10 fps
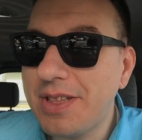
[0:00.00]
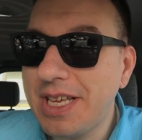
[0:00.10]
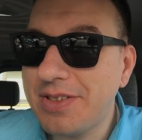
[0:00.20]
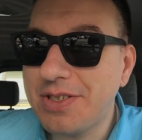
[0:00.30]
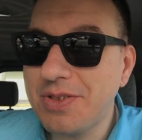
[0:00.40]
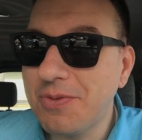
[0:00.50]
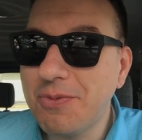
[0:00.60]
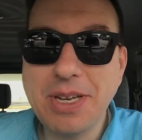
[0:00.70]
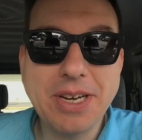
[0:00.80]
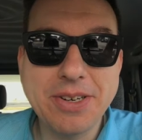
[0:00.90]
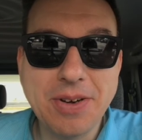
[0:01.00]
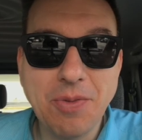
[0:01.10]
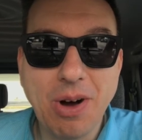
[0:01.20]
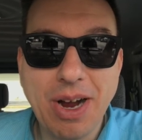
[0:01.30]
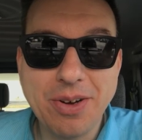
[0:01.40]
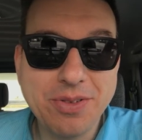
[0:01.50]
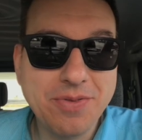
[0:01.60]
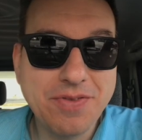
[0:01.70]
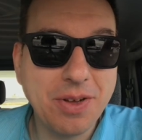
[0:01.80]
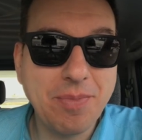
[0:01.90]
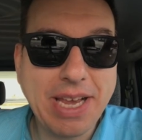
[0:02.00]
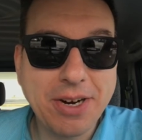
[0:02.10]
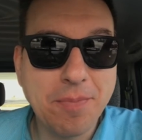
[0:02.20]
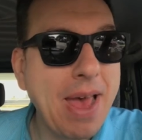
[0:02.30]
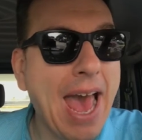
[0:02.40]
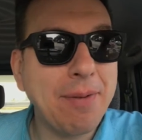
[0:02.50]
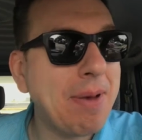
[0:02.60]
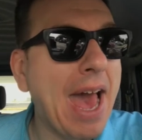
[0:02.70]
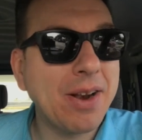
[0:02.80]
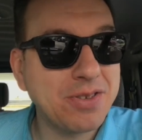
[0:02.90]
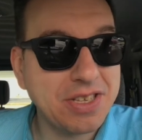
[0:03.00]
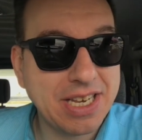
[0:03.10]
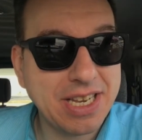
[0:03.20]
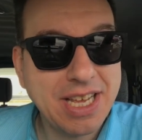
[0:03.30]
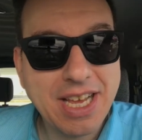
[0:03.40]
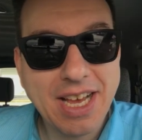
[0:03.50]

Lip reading: this weird and wild filmmaker, Pat Patterson,